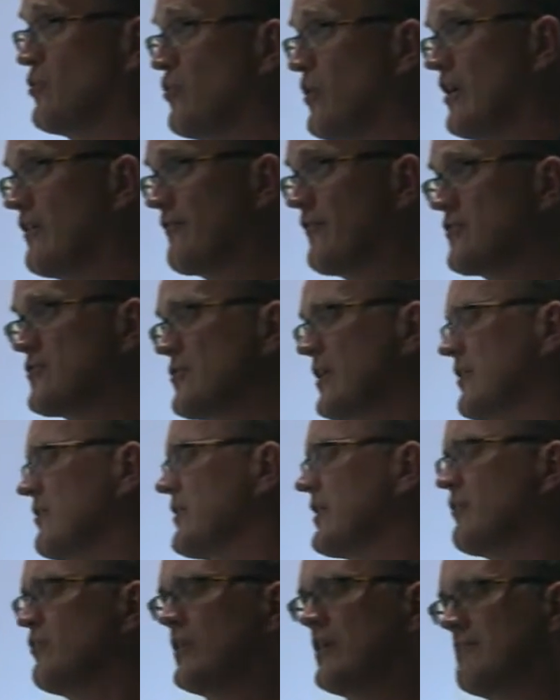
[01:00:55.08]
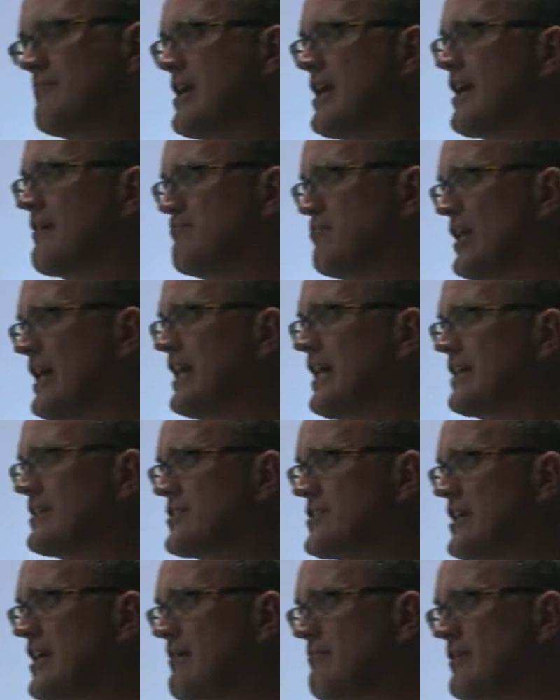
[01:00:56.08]
welfare. So I don't think we can make a blanket
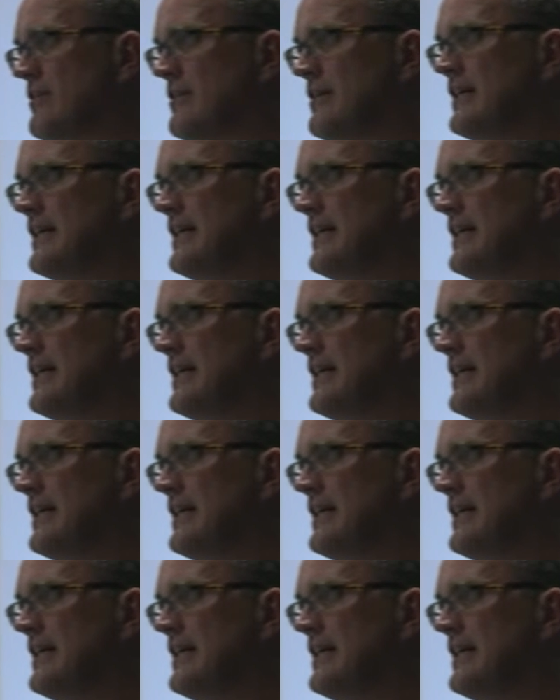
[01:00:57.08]
statement.